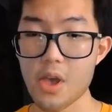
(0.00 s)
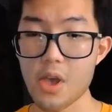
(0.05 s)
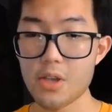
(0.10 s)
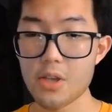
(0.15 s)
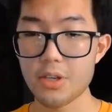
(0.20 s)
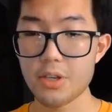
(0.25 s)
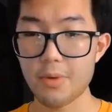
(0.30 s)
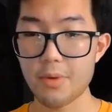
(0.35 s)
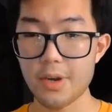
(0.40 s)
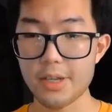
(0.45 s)

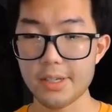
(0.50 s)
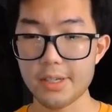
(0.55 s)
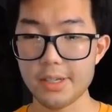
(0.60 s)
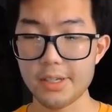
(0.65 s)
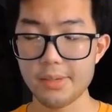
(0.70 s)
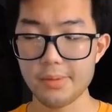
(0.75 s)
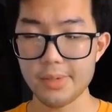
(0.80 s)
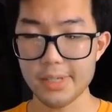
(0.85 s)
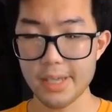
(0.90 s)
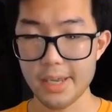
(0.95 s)
some
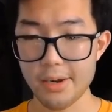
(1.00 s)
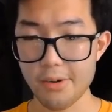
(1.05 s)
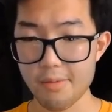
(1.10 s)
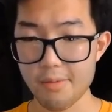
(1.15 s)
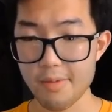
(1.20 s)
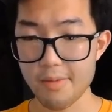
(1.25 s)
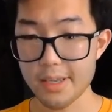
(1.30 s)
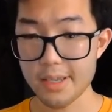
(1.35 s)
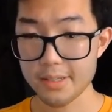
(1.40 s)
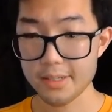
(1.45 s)
presidents it was a hit or a
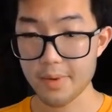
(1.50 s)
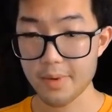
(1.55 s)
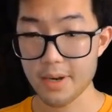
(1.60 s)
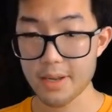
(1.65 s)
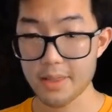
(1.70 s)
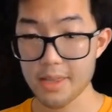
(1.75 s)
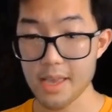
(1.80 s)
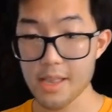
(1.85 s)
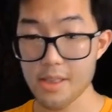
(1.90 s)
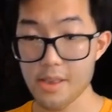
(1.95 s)
miss, but
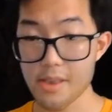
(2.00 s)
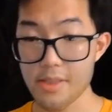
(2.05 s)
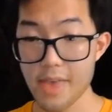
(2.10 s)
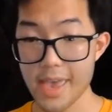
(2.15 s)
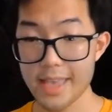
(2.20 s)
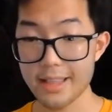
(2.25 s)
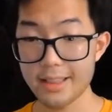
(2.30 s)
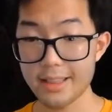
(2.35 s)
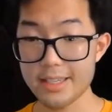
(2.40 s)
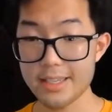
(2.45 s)
at the end of the
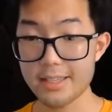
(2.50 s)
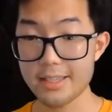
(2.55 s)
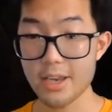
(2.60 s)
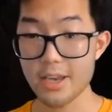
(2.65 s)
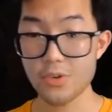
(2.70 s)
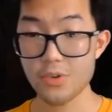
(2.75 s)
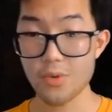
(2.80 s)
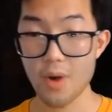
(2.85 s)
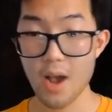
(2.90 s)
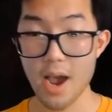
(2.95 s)
day, at least
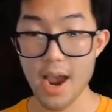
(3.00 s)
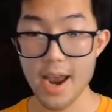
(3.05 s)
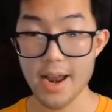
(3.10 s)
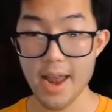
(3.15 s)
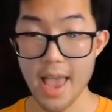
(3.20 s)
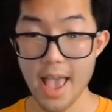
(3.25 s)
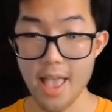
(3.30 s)
they tried.